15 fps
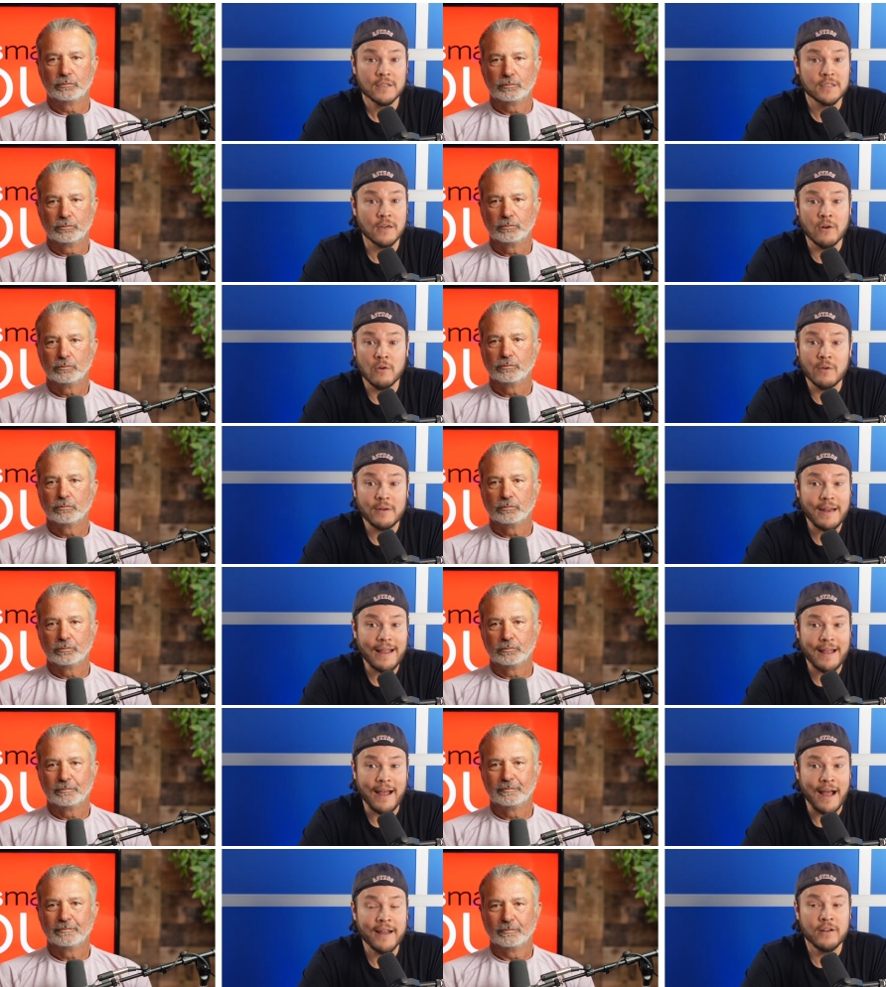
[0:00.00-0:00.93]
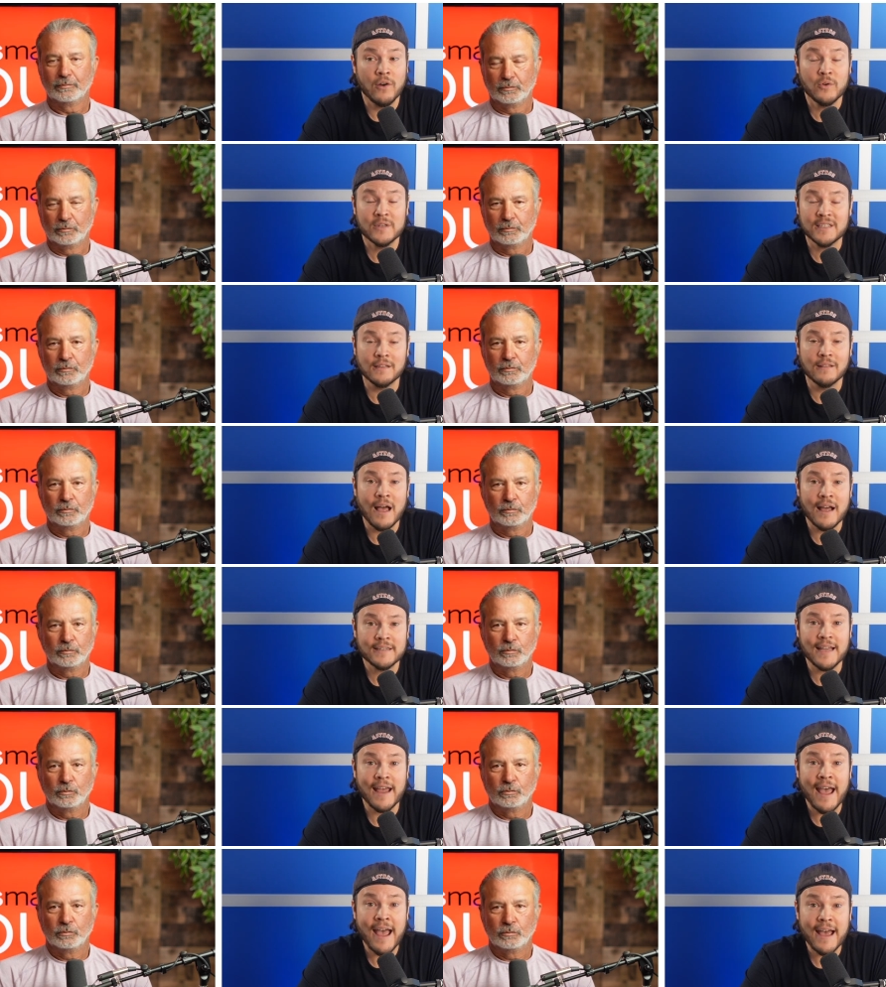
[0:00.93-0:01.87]
Speaker 1: So I know it's a lot
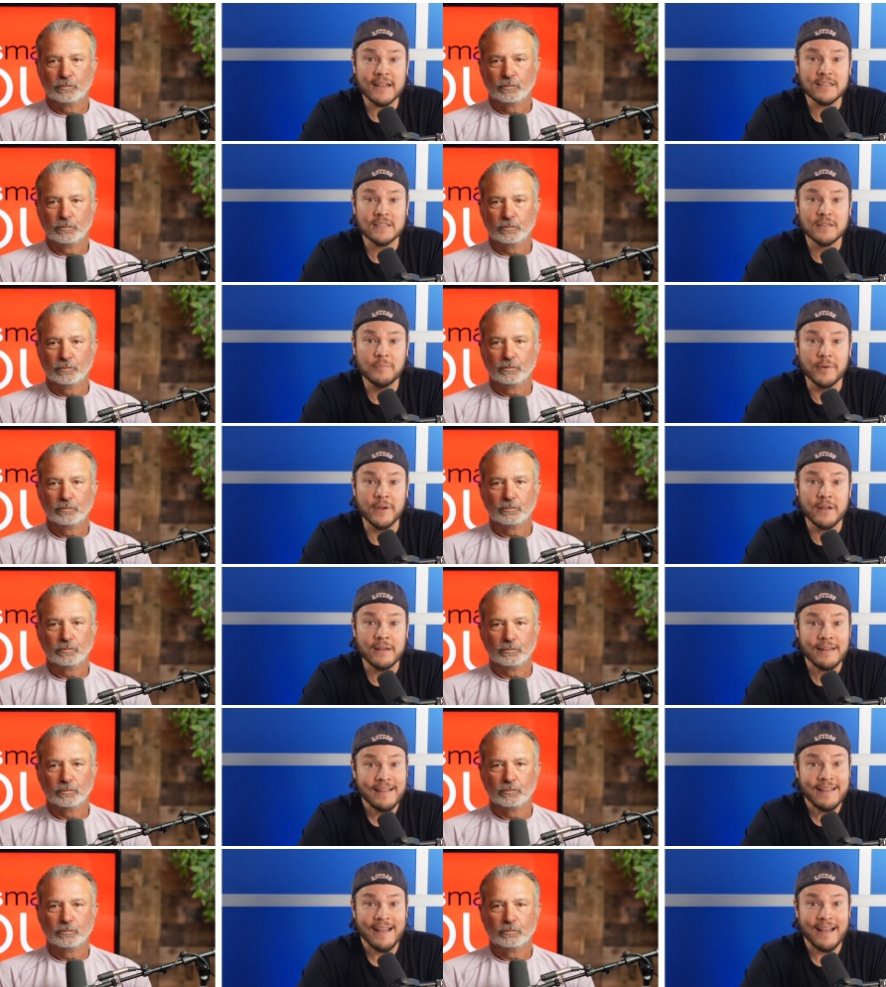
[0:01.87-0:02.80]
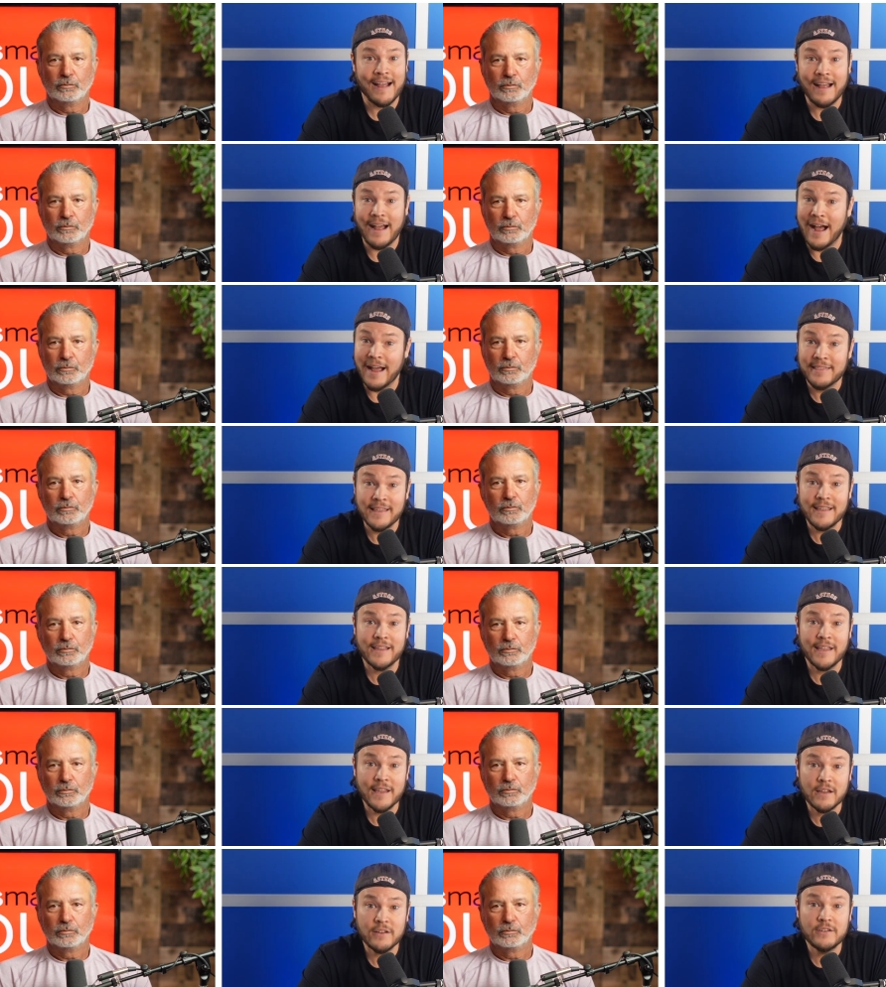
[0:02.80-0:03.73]
to ask, but I think
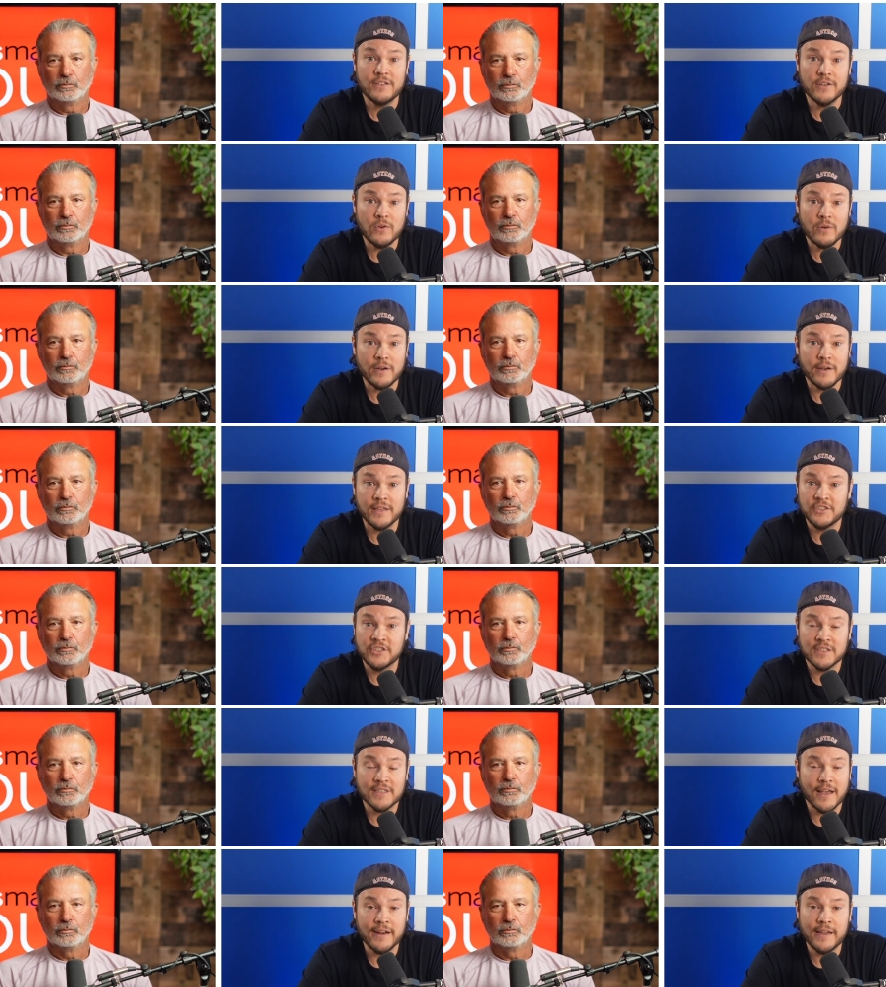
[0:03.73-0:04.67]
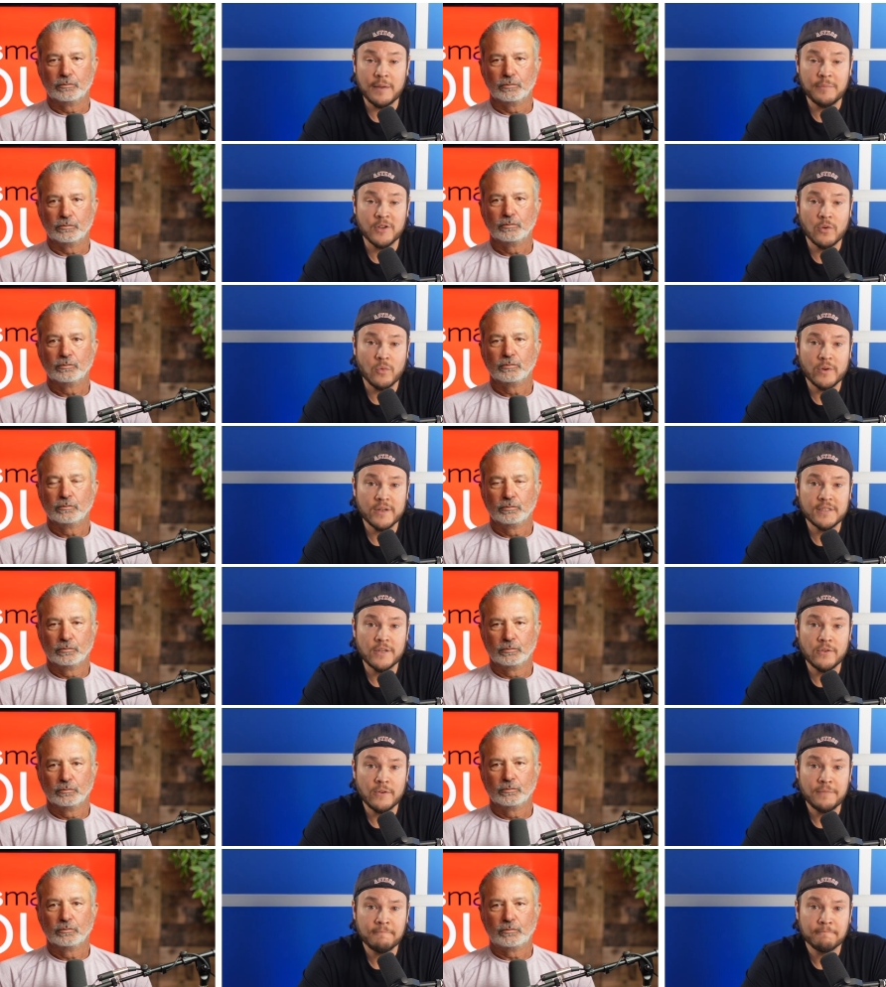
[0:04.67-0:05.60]
he can do it. He's just got to keep doing what he's
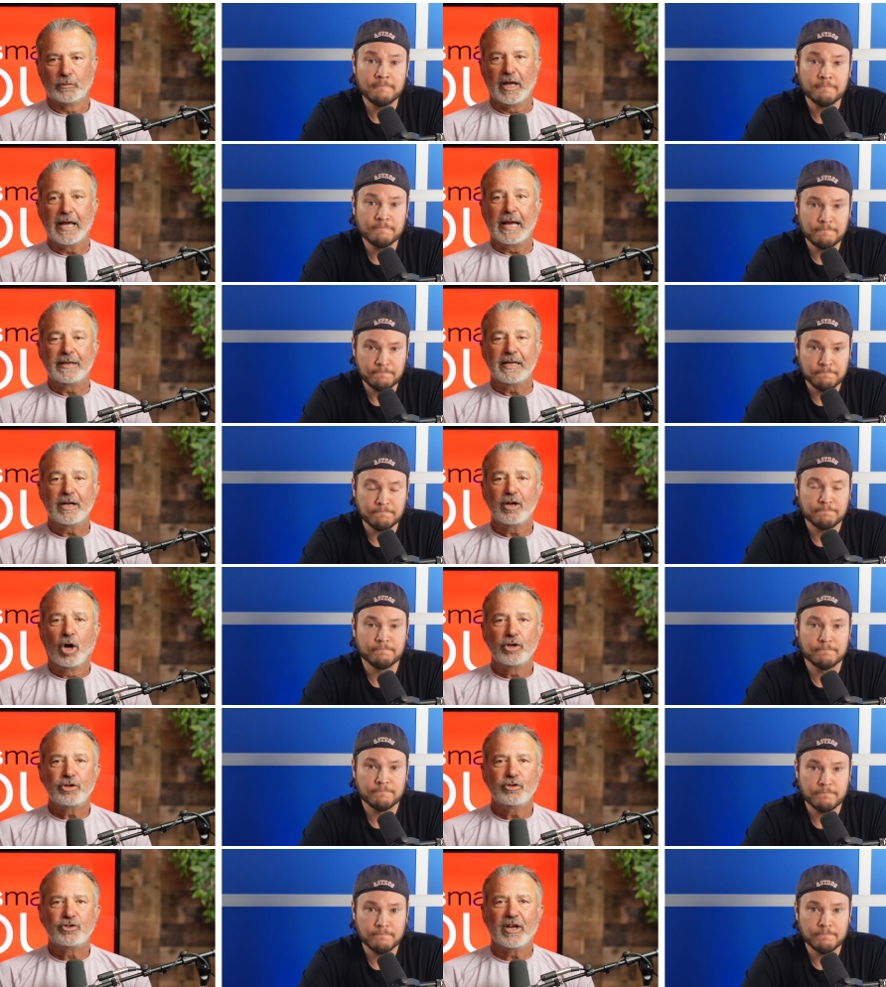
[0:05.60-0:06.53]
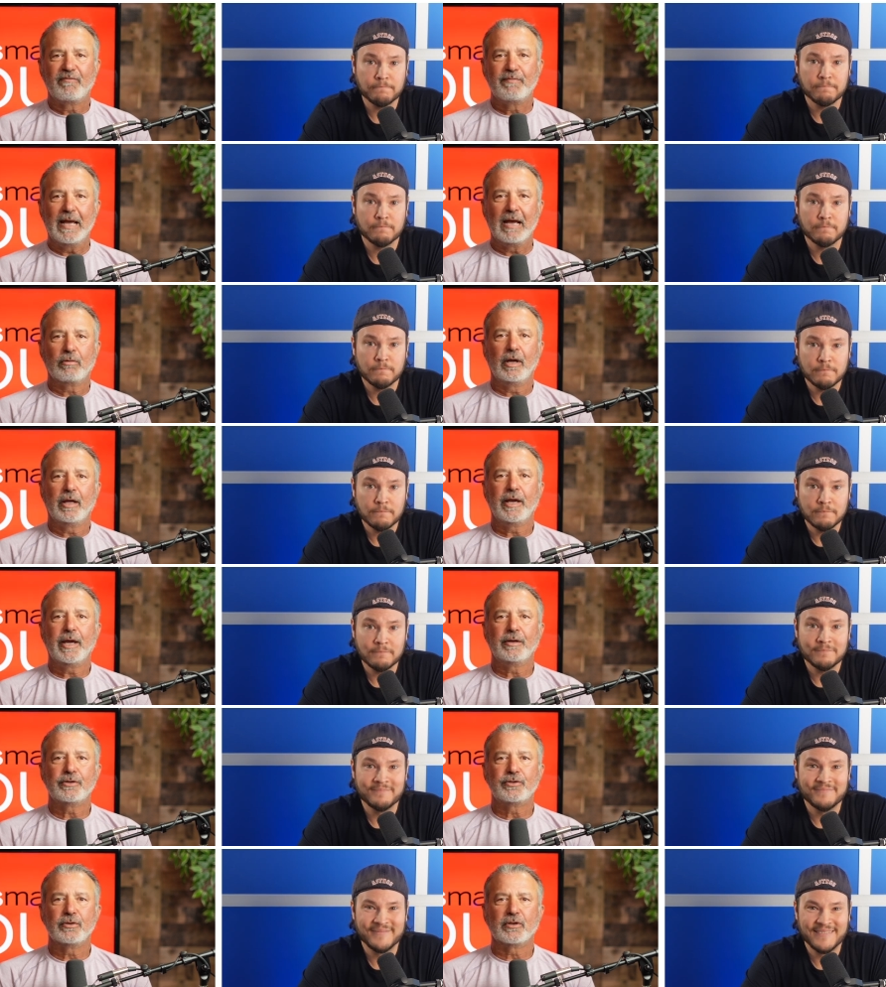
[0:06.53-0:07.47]
doing.
Speaker 2: Yeah, and then all you Jeff Bagwell
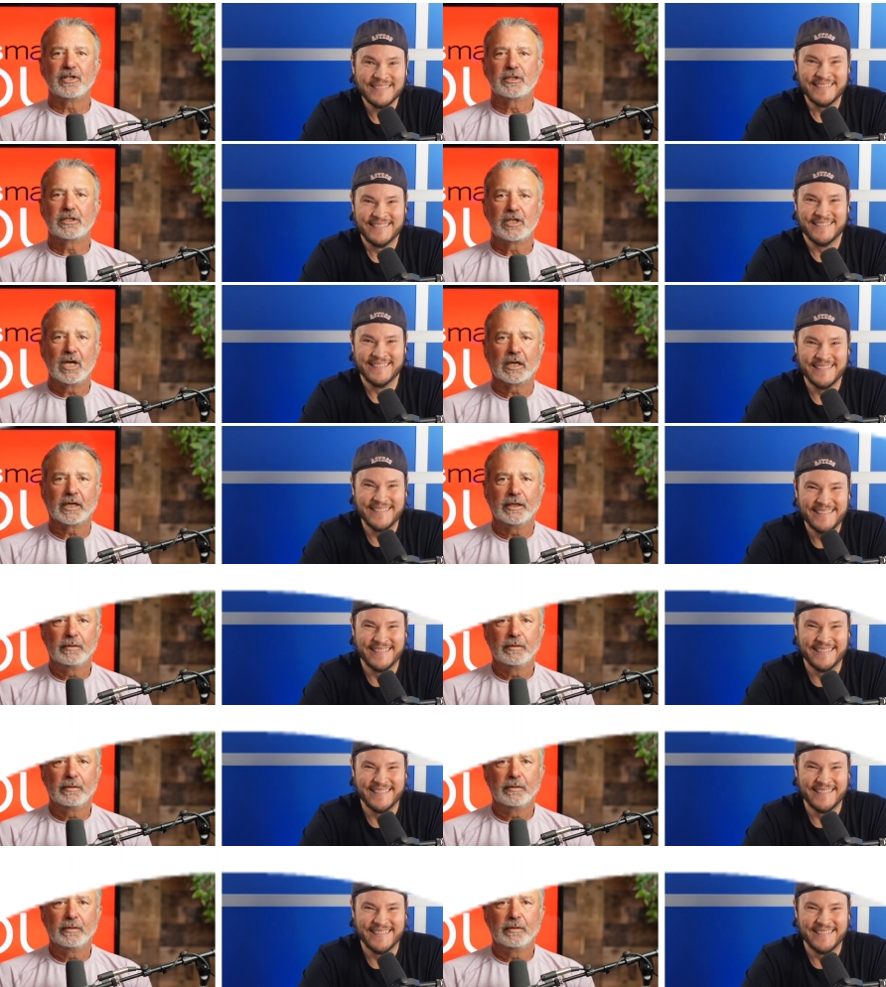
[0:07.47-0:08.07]
haters, you can suck it.